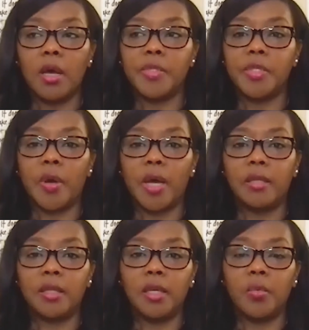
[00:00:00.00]
So I
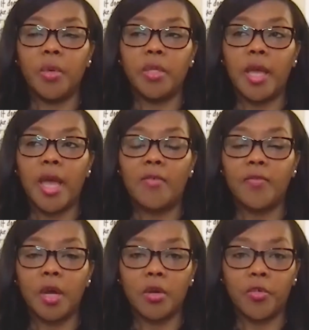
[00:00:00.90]
think when they have
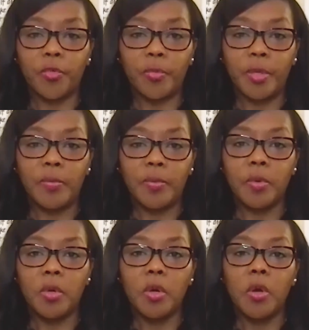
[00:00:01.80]
a group of people